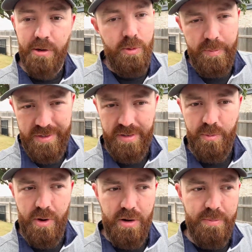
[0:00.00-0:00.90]
There will be
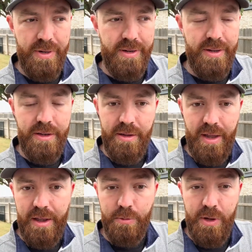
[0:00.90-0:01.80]
some water, but
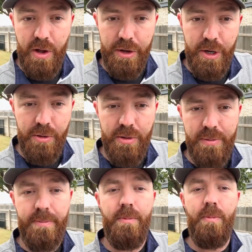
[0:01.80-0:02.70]
as we all know,
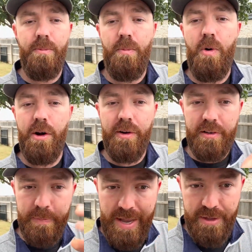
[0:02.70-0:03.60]
water
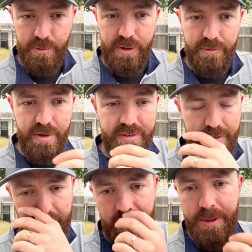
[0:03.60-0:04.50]
expands when it
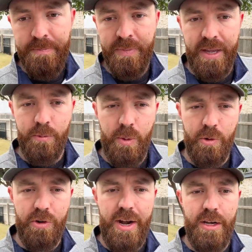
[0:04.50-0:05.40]
freezes. And what
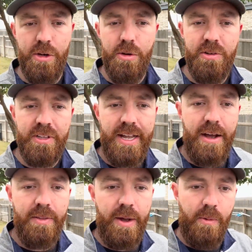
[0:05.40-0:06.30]
we're trying to do is
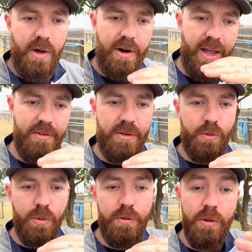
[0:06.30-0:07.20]
allow that water to have enough
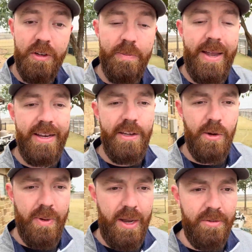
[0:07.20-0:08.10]
room to expand in
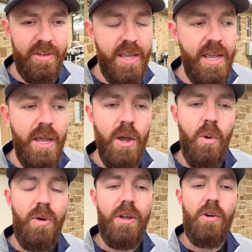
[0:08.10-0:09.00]
your pipes.
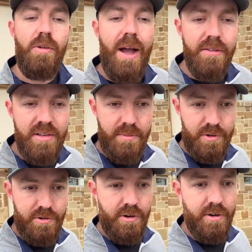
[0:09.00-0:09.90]
When the ground
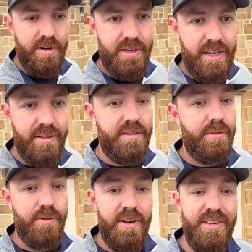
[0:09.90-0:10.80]
temperature gets to
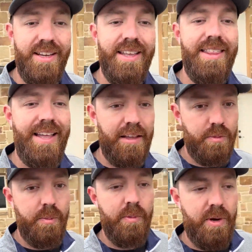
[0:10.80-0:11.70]
freezing,
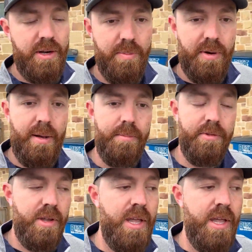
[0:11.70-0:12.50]
that's when we run into problems.